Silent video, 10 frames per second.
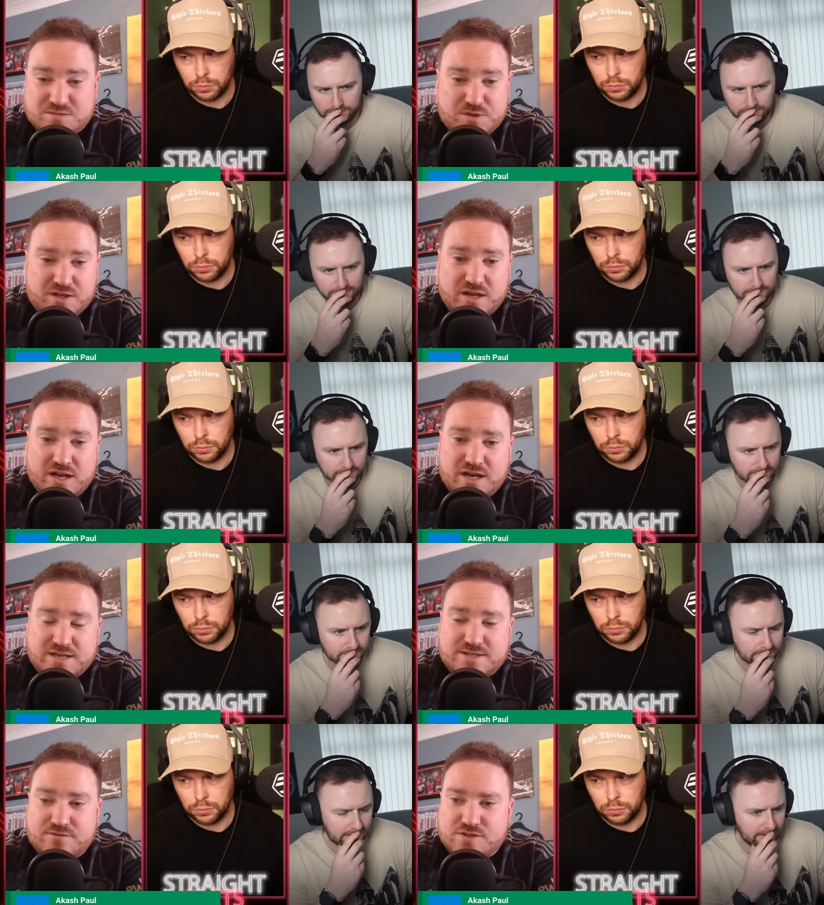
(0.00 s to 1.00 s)
Speaker 1: been
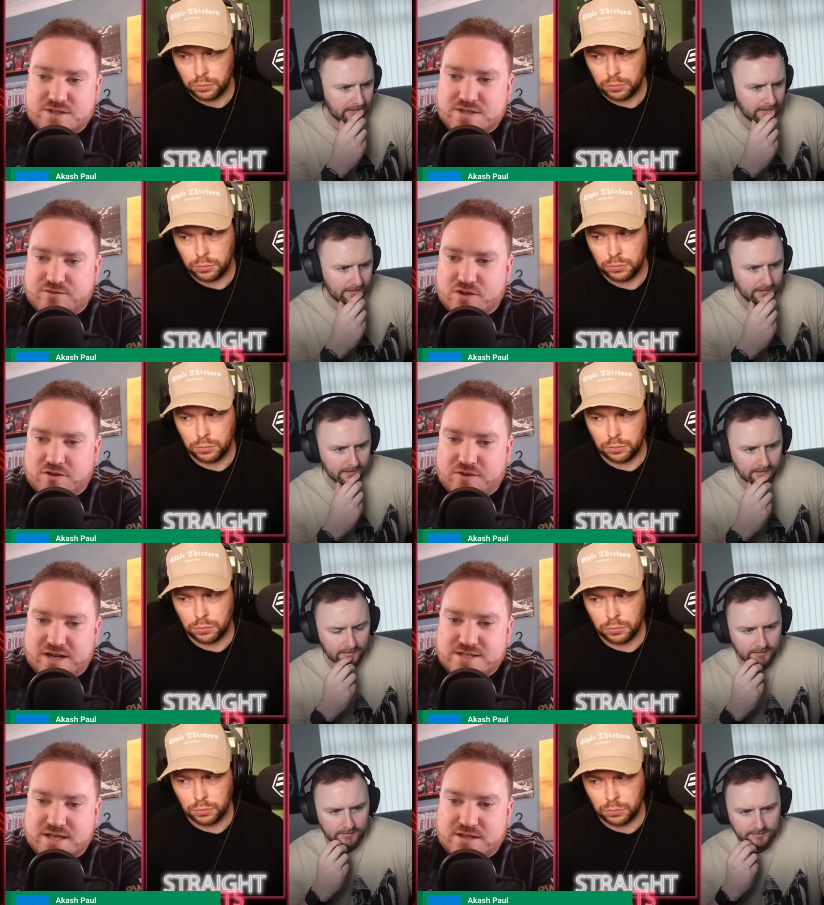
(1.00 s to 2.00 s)
a seven to seven half
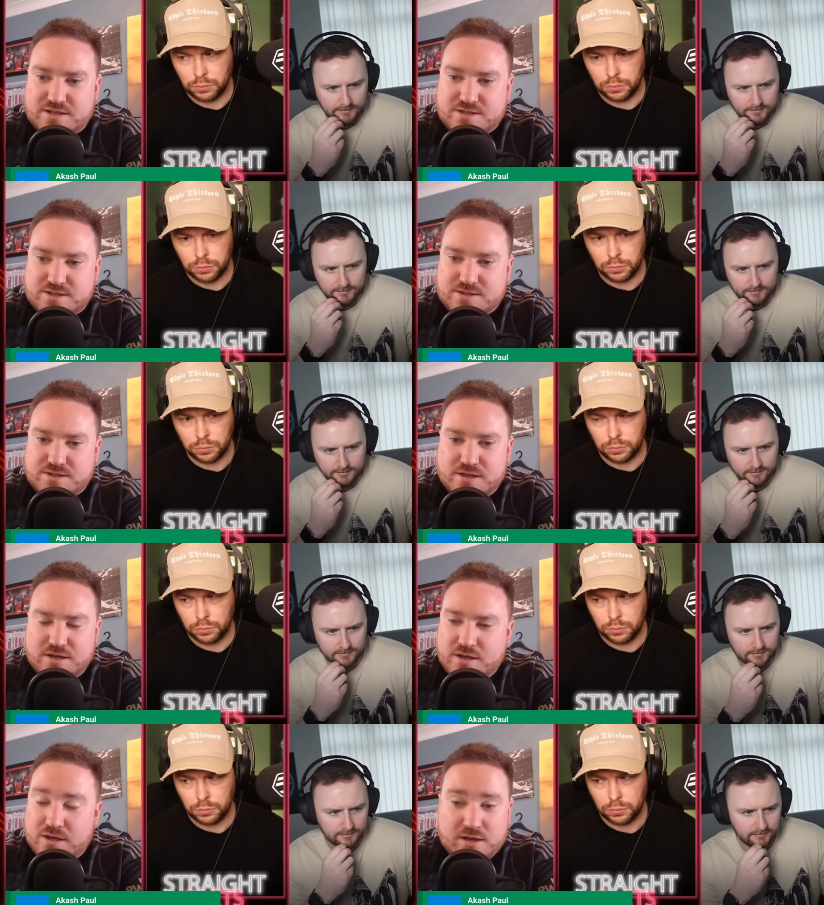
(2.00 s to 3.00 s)
out of ten this season.
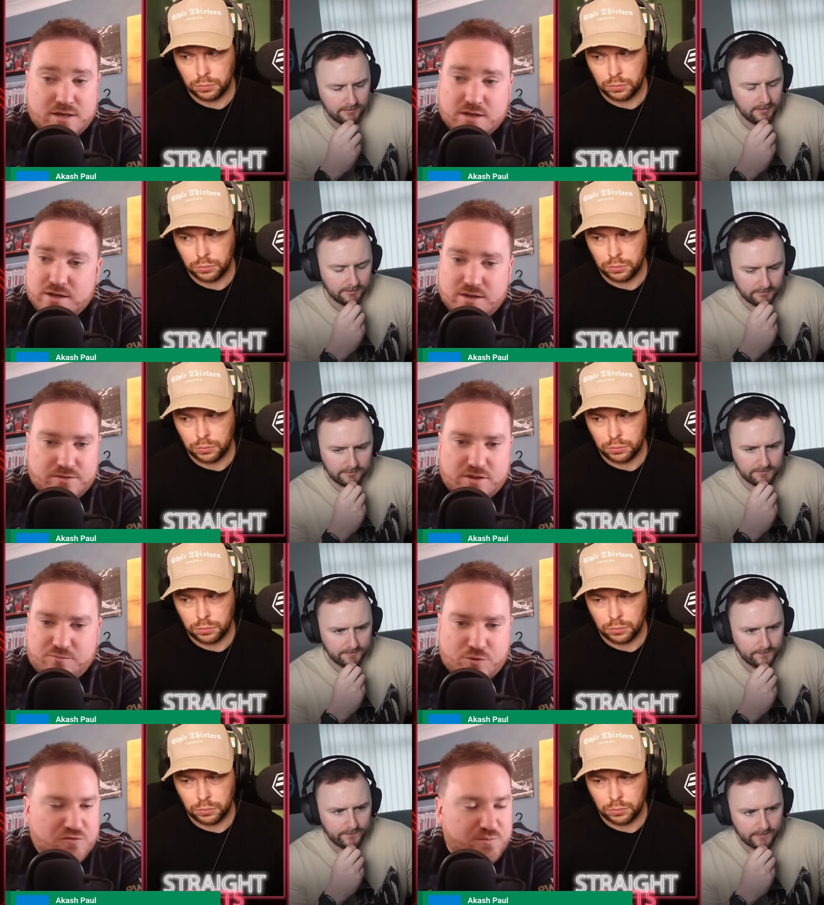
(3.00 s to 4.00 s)
Yeah.
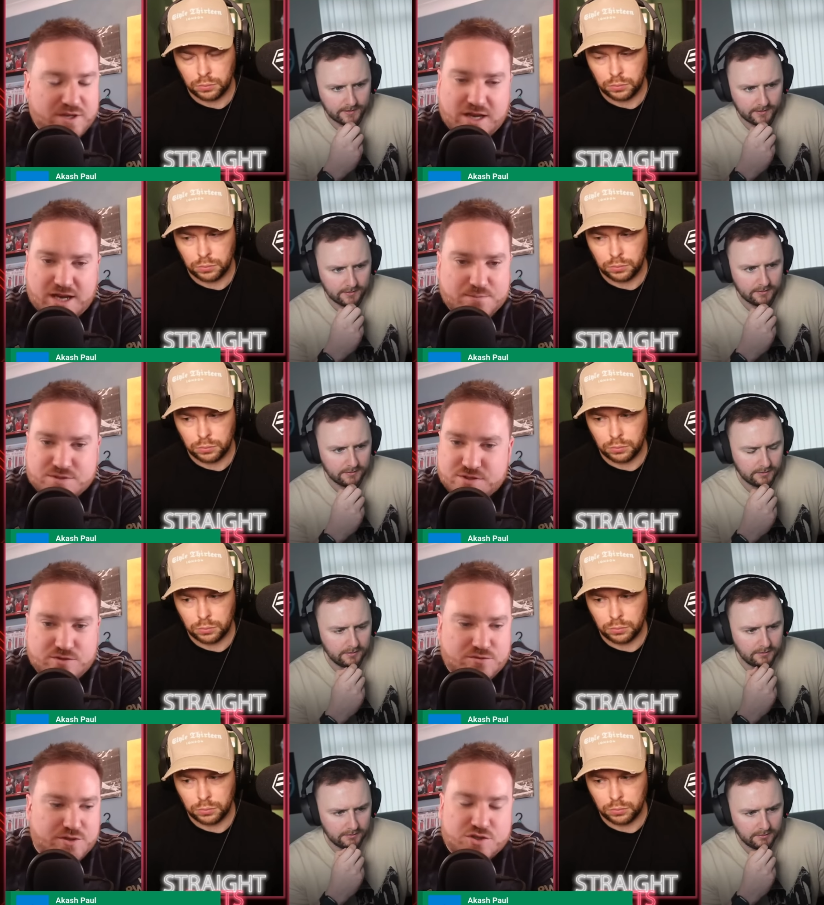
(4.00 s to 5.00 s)
They've both been
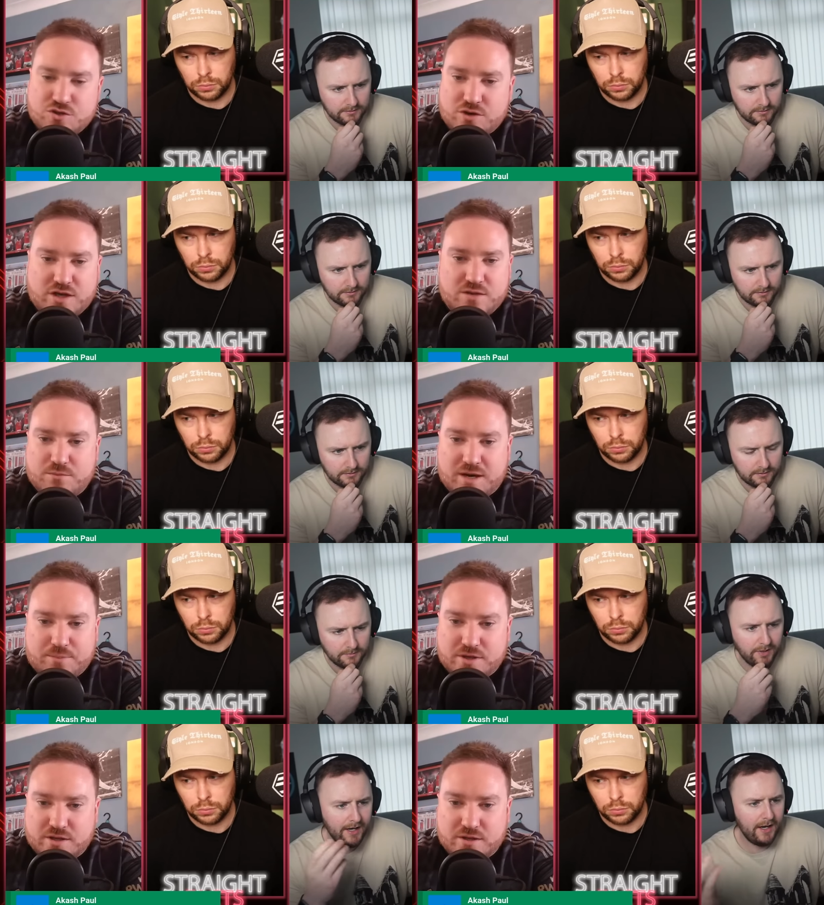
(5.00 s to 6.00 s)
absolutely shocking, in my
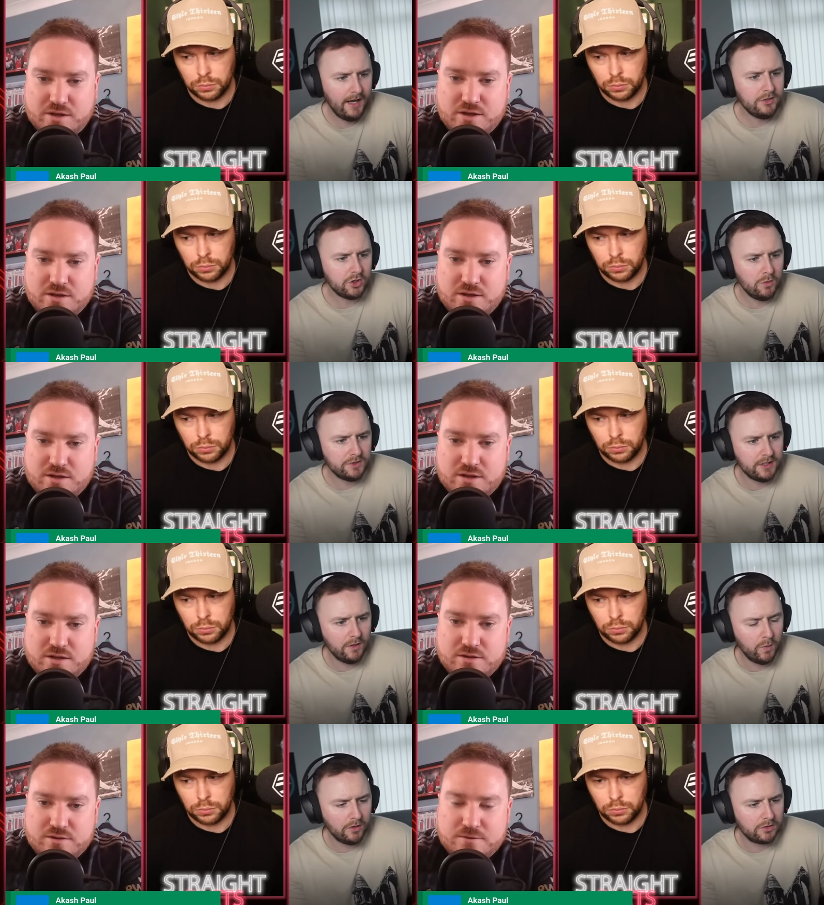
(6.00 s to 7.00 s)
opinion.
Speaker 2: Well, Enzo was in
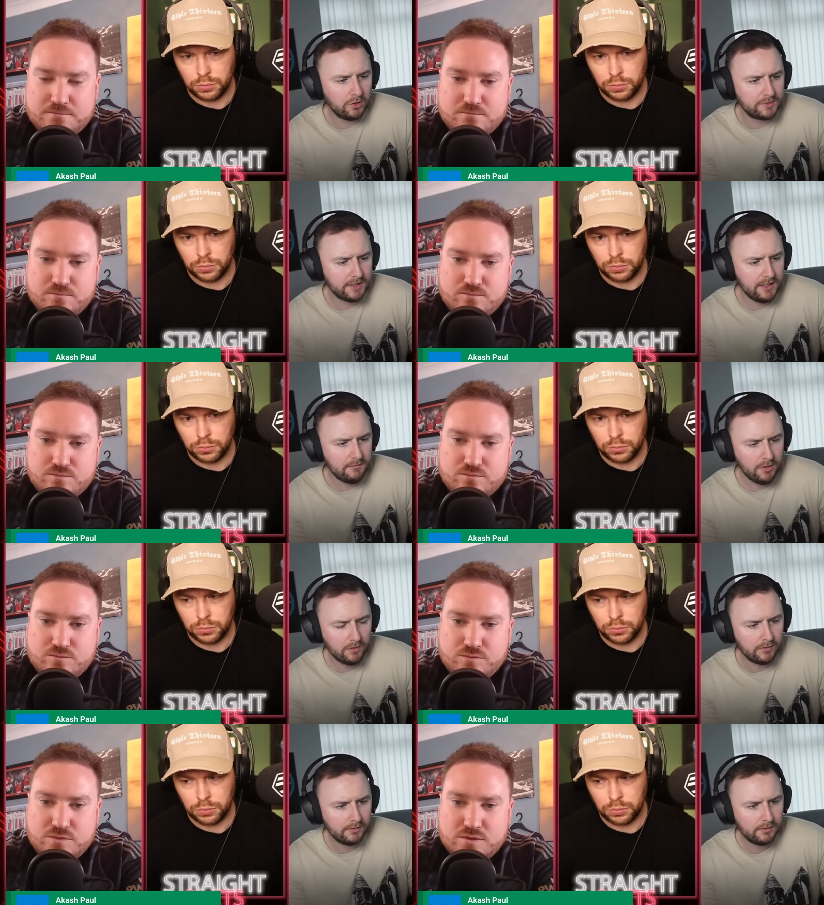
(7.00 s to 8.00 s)
the World Cup team,
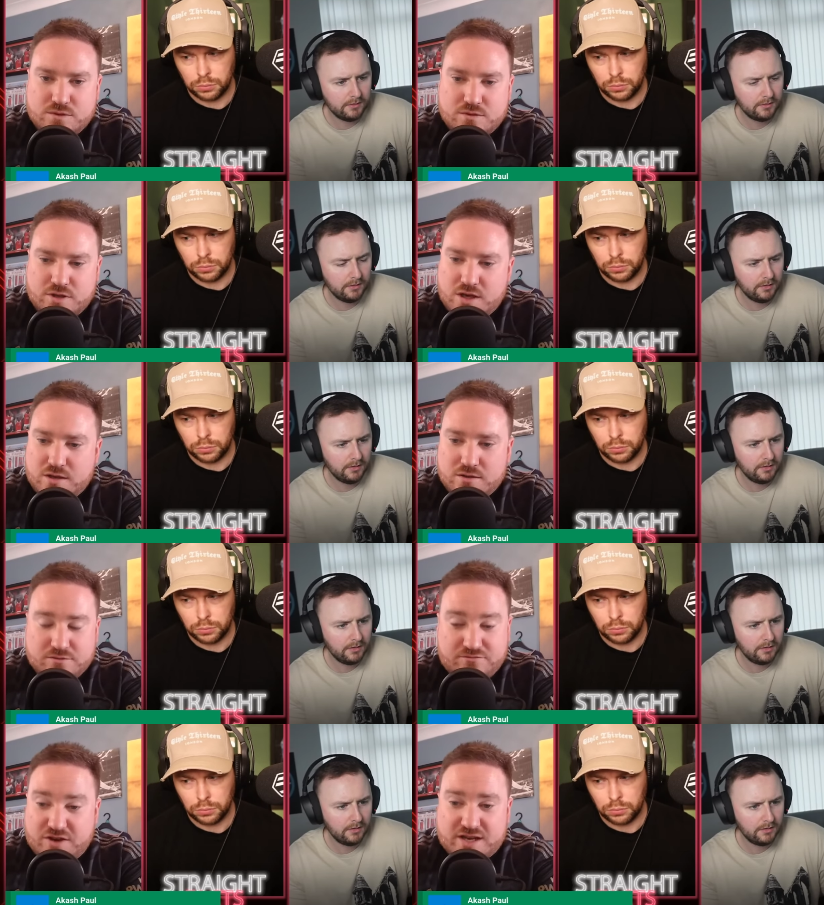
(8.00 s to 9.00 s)
though. Yeah,
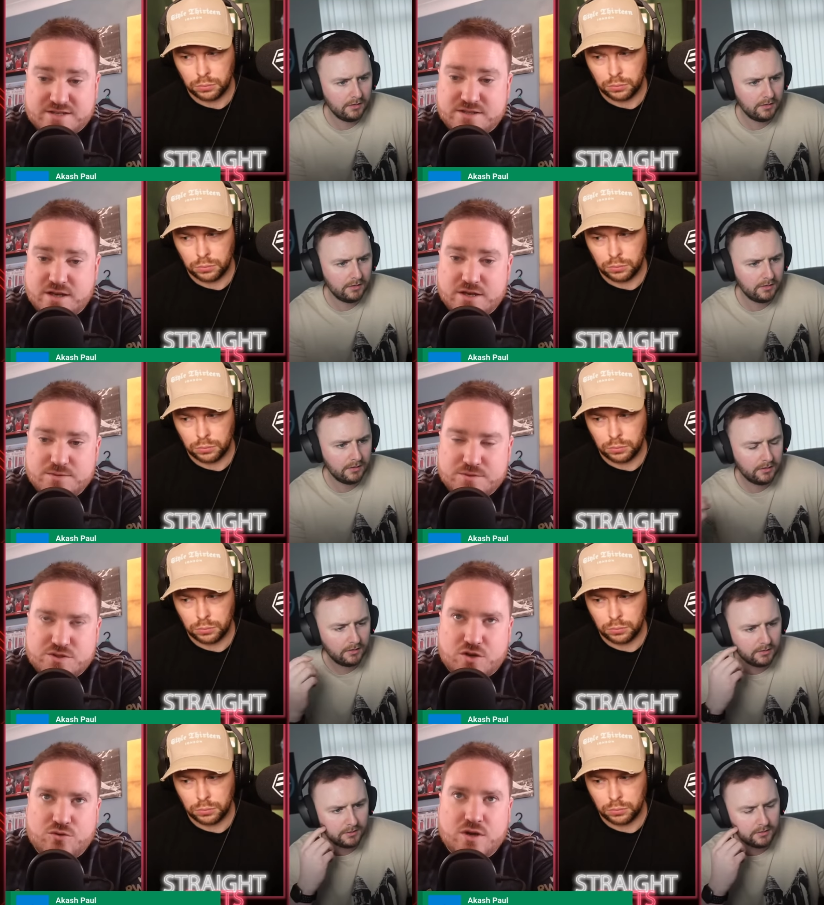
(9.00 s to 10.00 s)
facts.
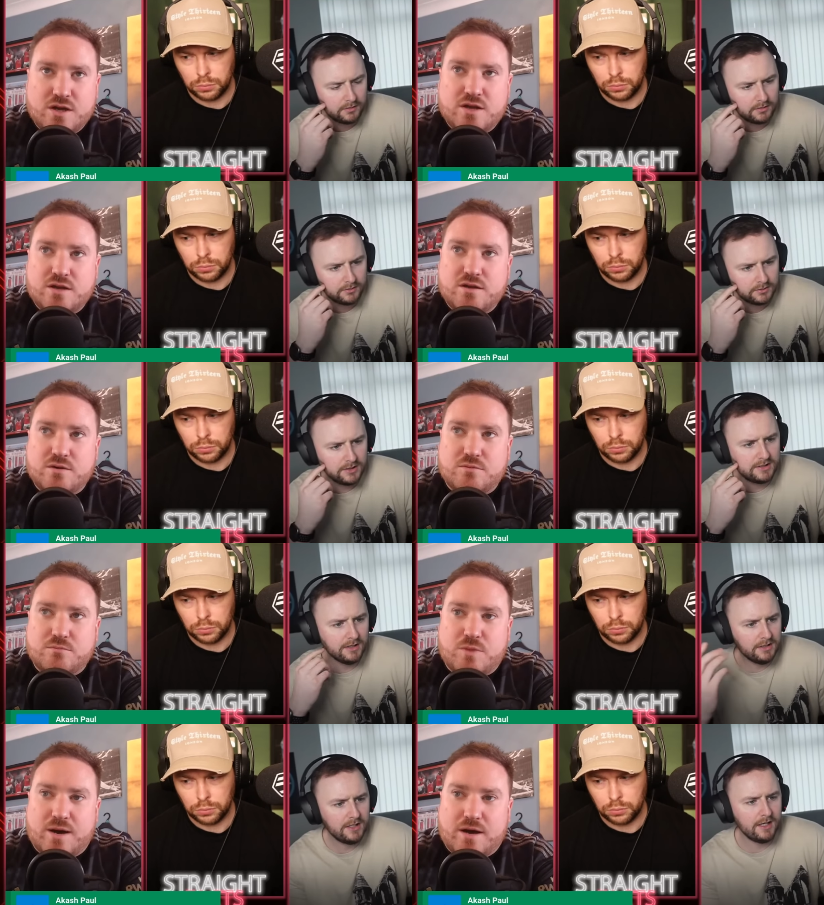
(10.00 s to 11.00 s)
So you
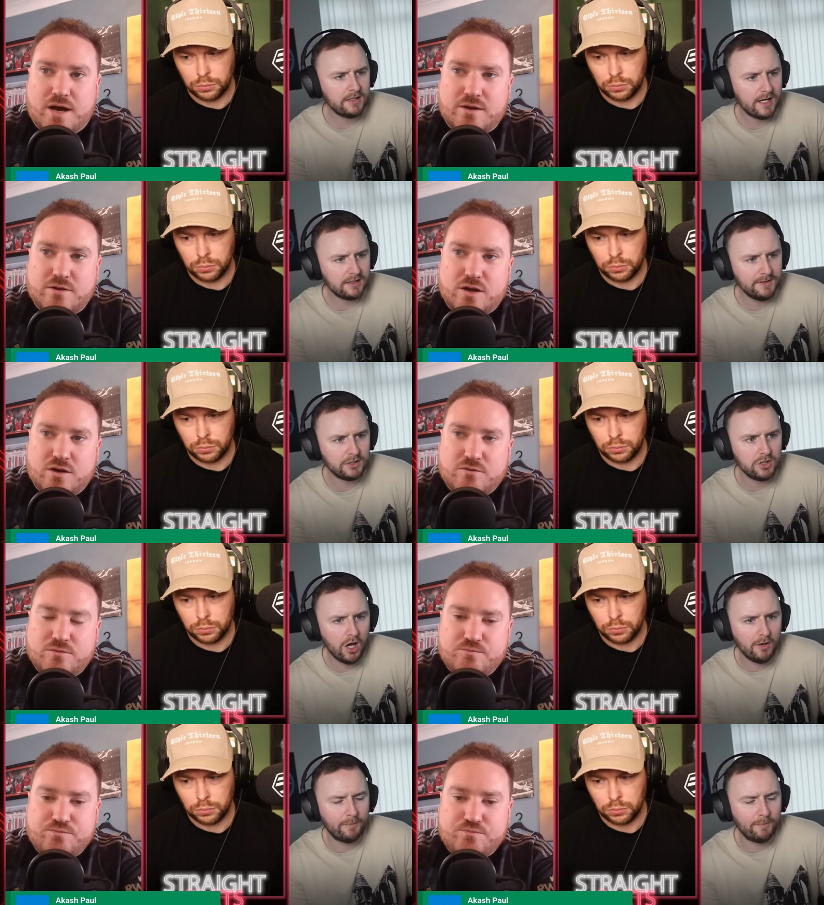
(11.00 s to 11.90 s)
can't, you can't tell me there's not a